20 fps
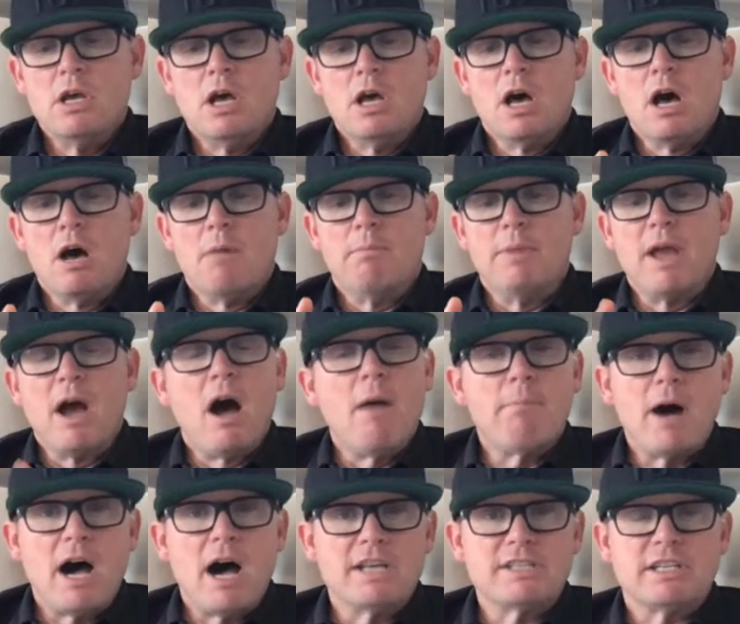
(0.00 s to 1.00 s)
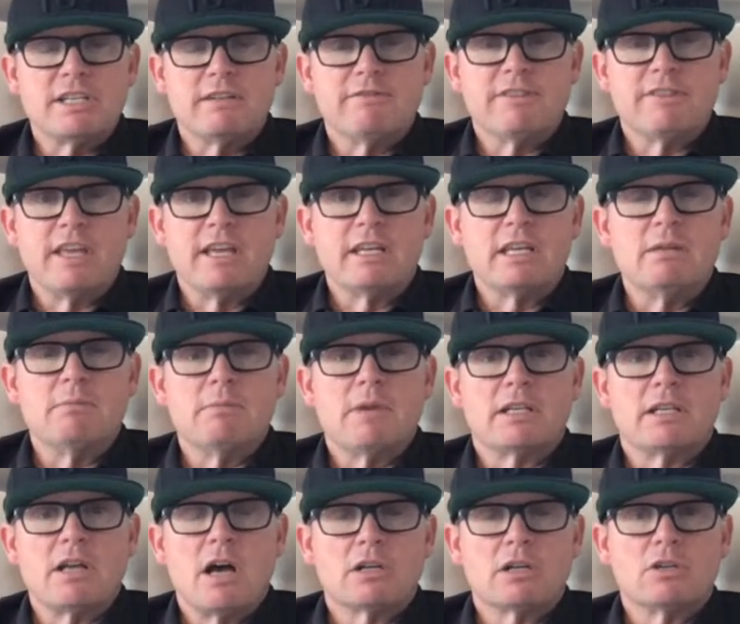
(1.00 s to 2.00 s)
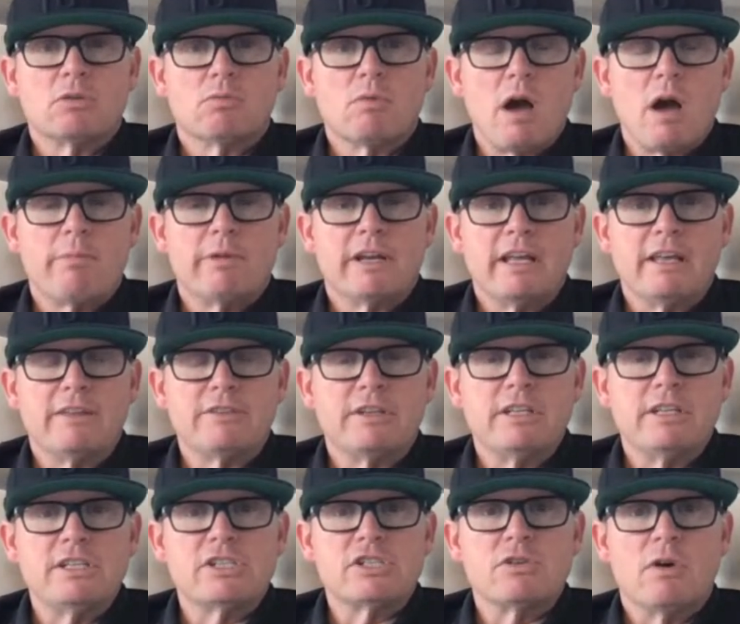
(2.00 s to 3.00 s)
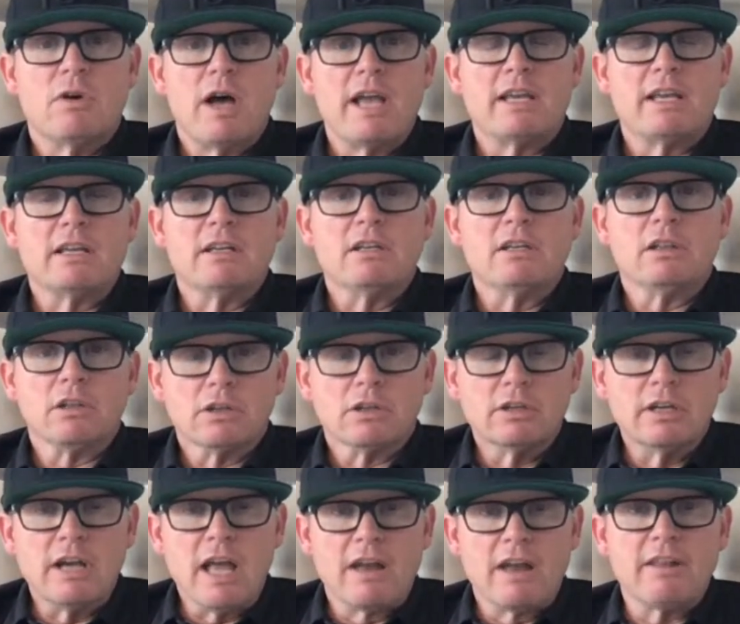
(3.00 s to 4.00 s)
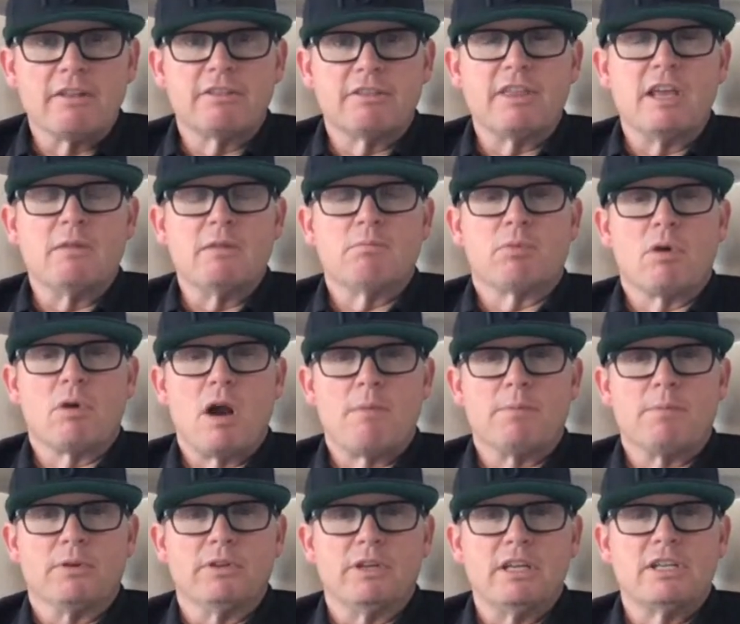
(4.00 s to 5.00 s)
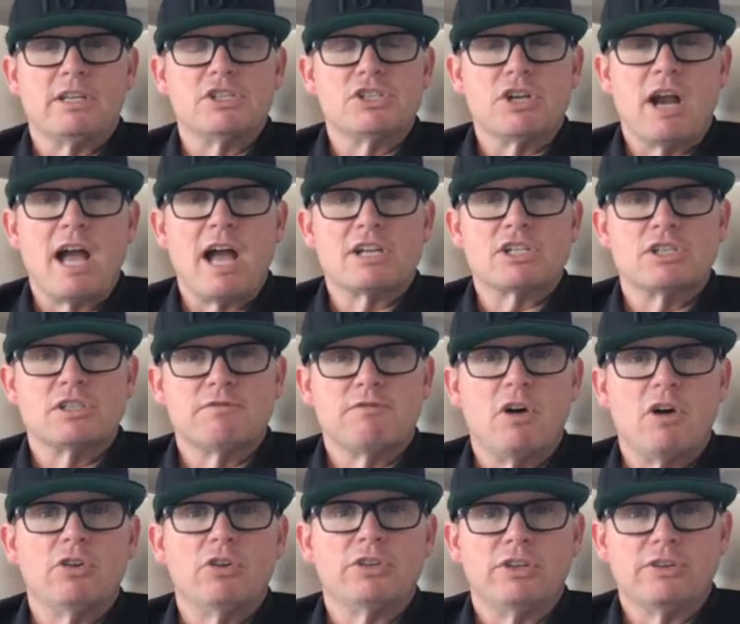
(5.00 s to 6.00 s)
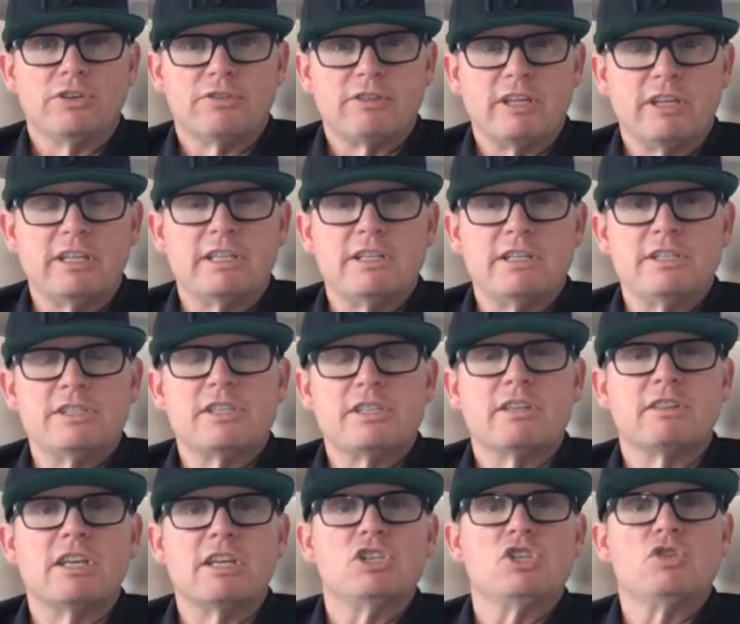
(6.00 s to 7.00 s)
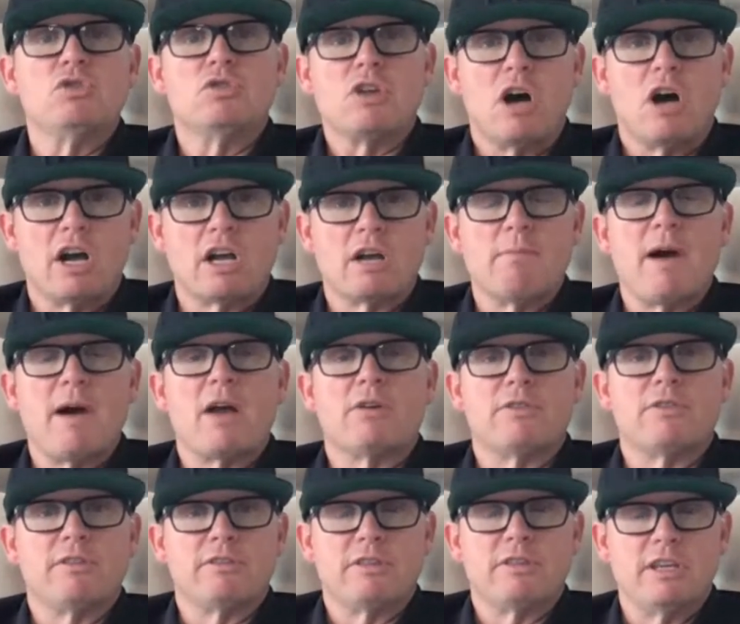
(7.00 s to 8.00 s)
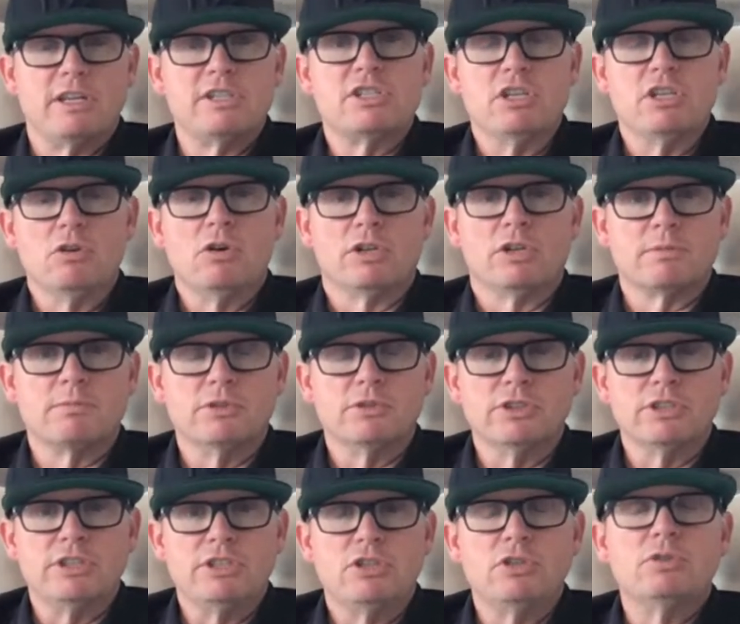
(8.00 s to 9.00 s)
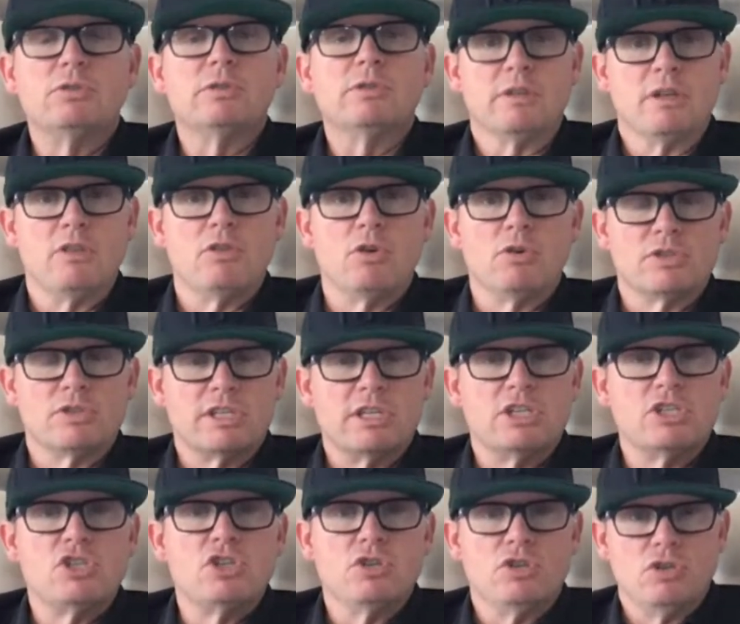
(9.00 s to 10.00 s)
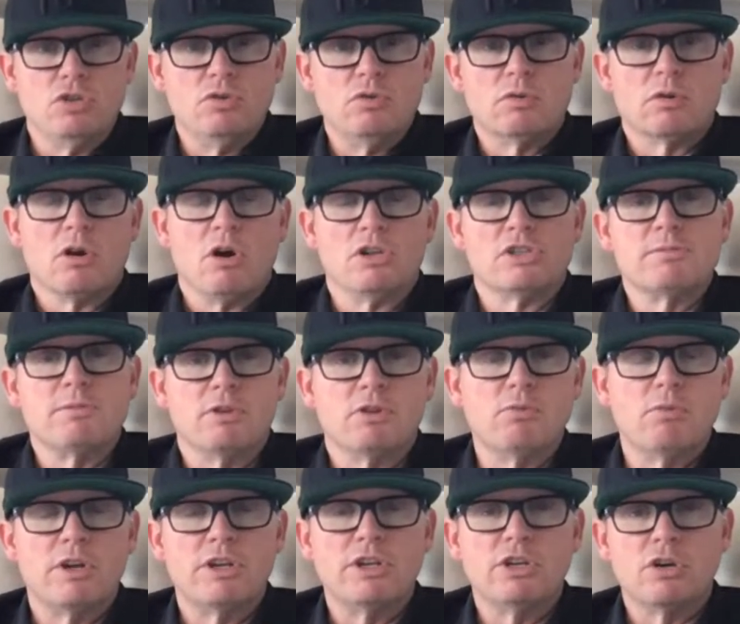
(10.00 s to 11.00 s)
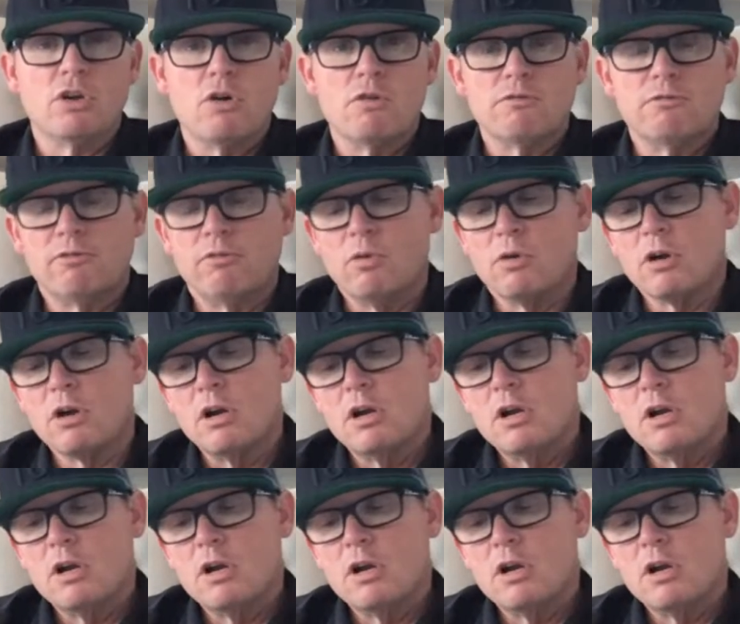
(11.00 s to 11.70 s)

Beyond Positive Thinking by Dr. Robert Anthony, so I could learn how to think properly, because your actions follow your thinkings. The things you talk about are the things that you ultimately do, and those things you do are ultimately what you're known for.